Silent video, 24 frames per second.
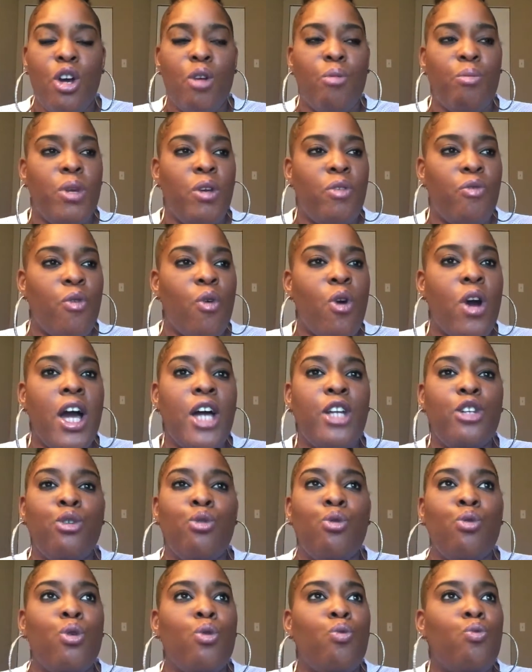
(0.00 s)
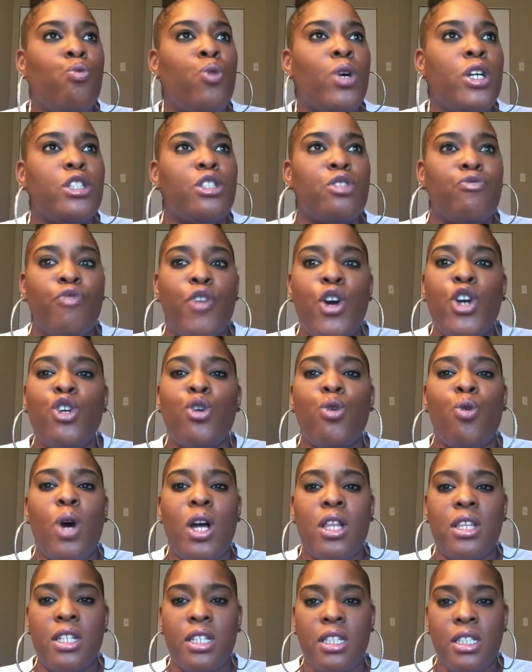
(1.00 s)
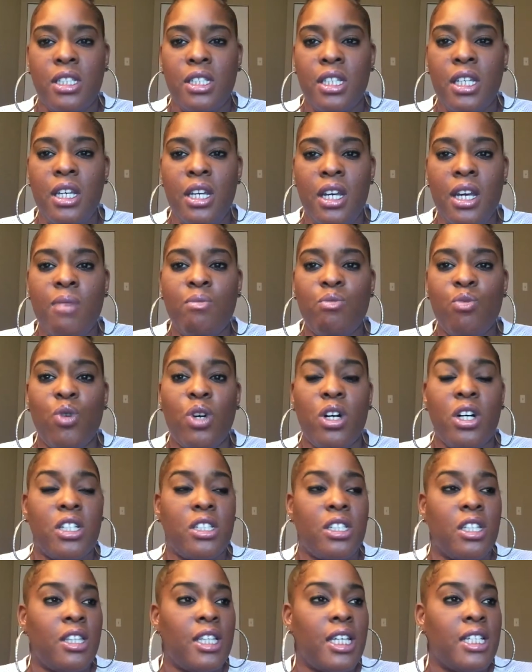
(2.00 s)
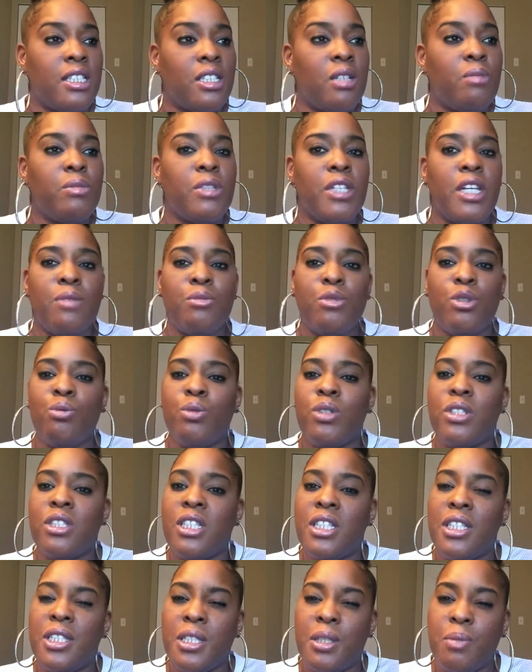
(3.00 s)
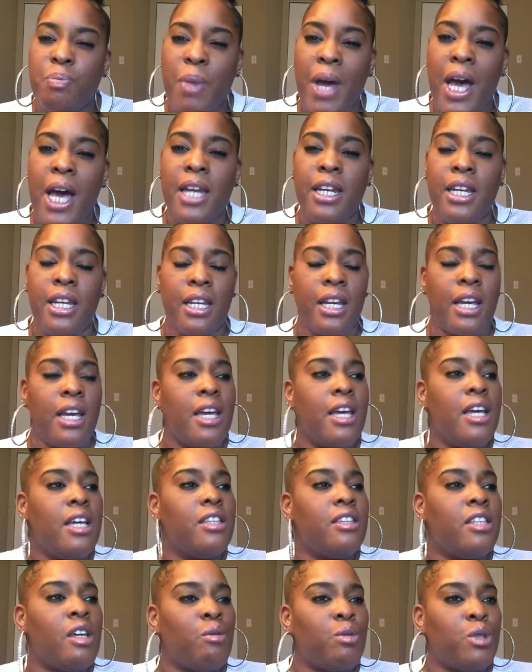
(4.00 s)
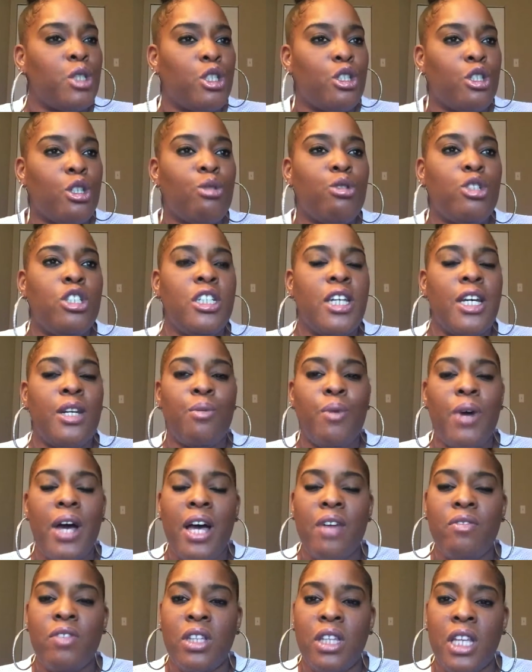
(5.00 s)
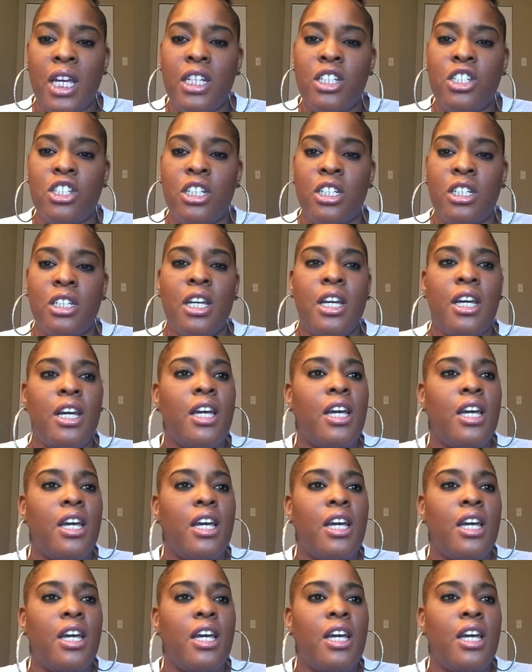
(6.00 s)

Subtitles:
before I knew what fertile quality CM was, and that sometimes you would see spotting that was associated with ovulation,